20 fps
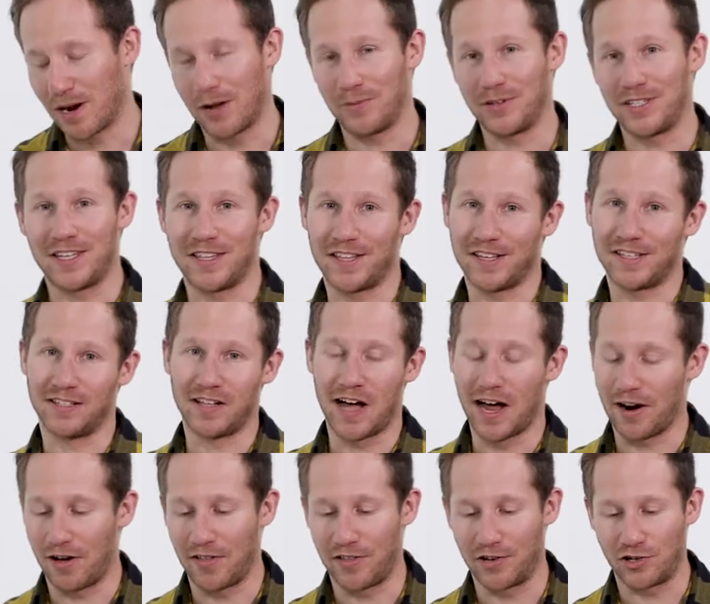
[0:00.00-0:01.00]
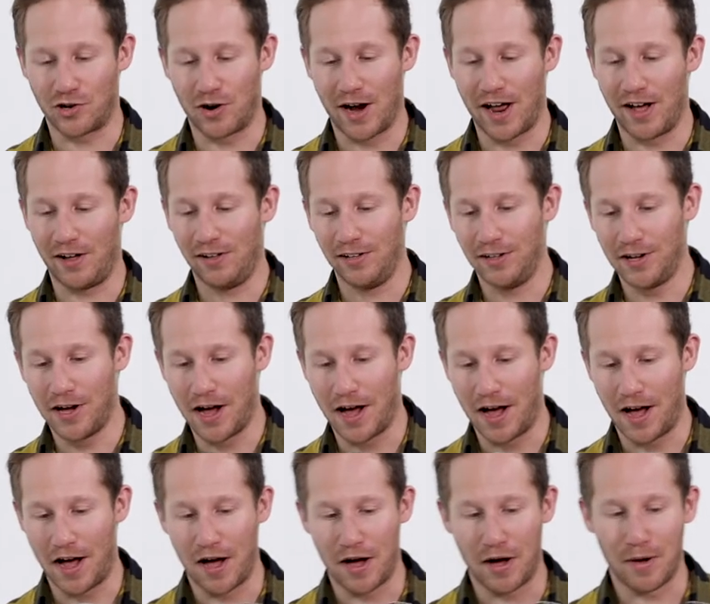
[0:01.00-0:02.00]
probably seen these a lot on the trail.
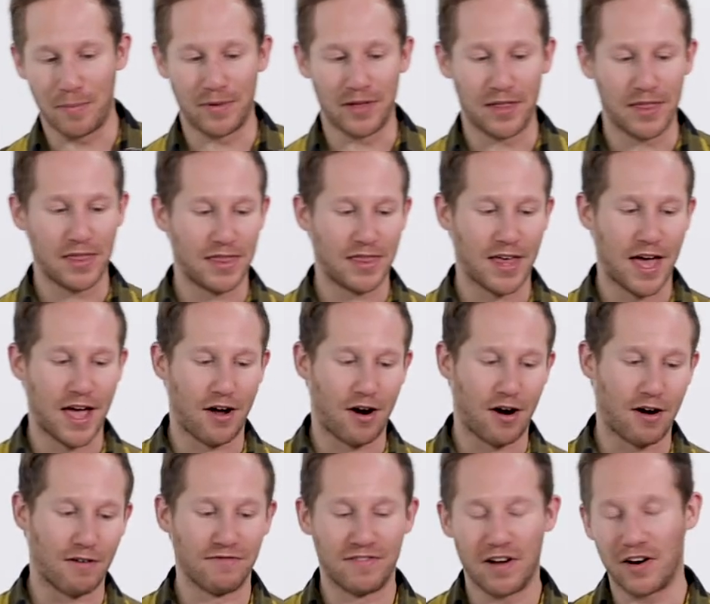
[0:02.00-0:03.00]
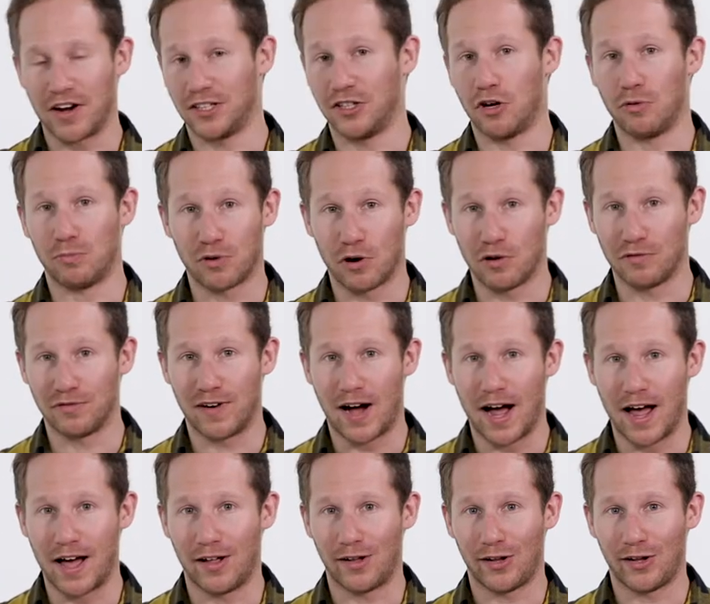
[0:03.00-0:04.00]
Um, they are very low
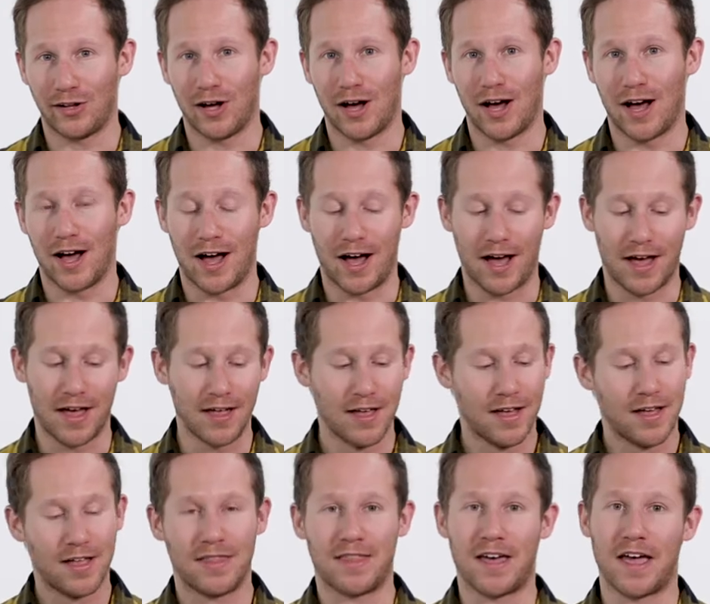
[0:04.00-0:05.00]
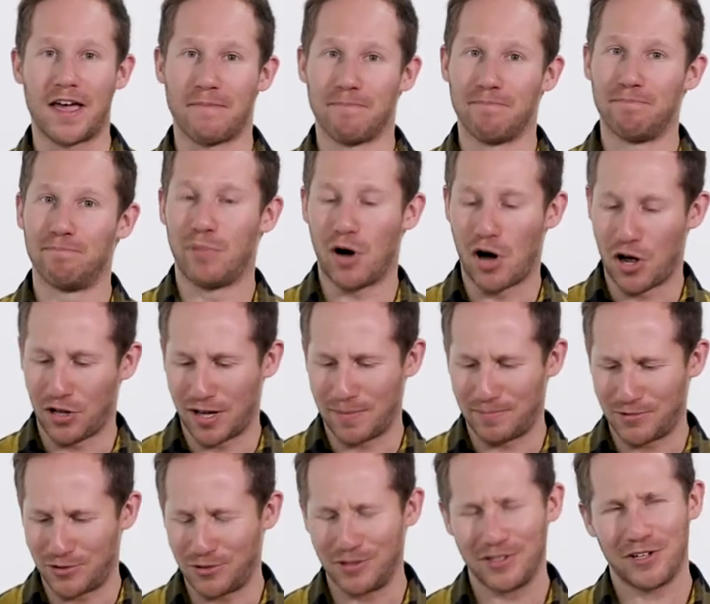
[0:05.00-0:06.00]
profile uh, they ball
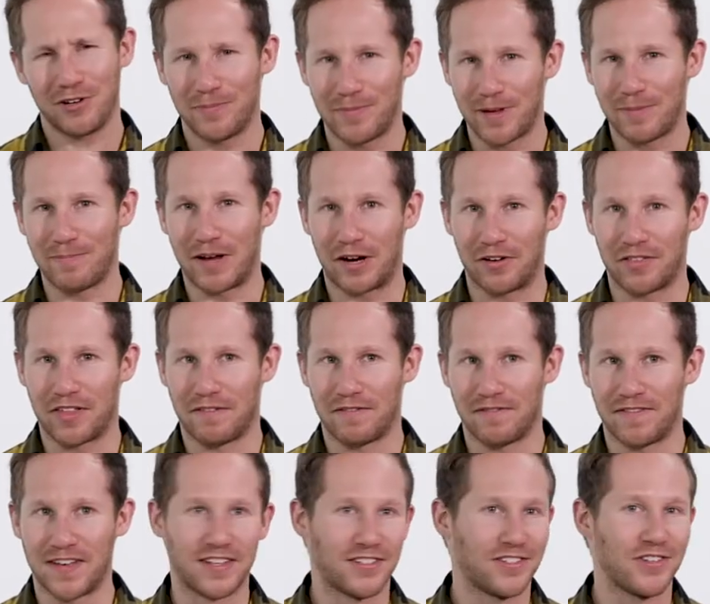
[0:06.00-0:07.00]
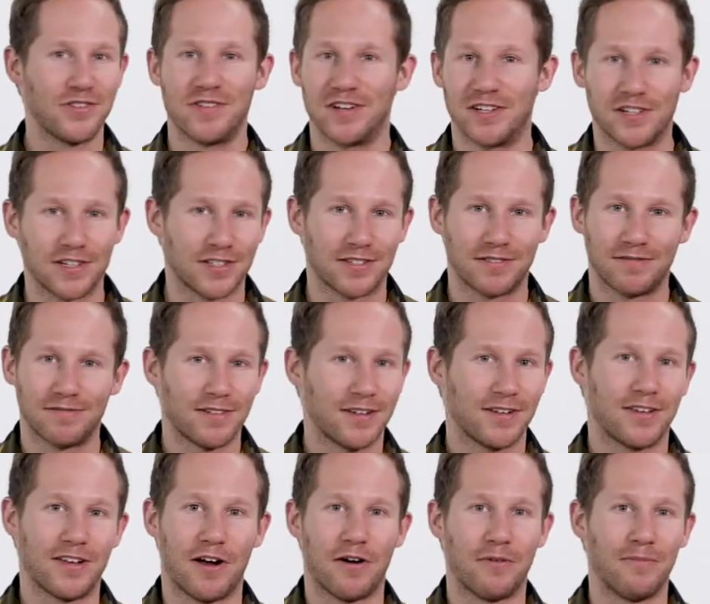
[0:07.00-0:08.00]
up to a little bit bigger than a fist. You can just,
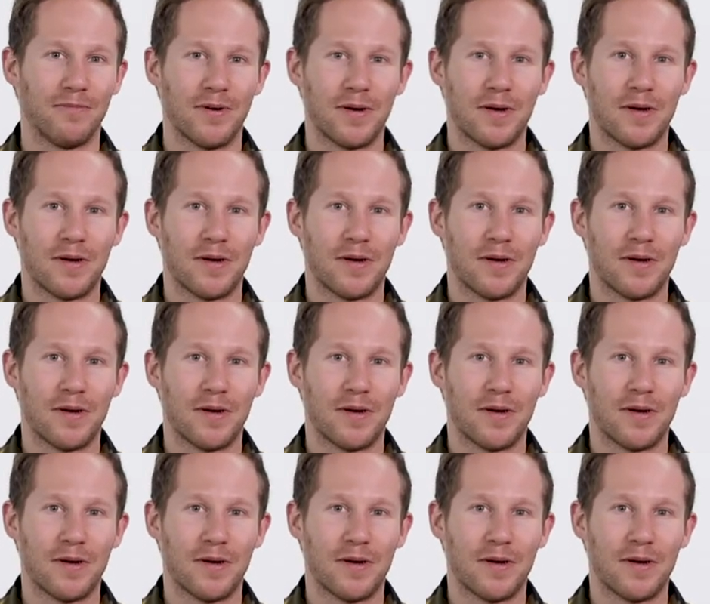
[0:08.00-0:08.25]
you know,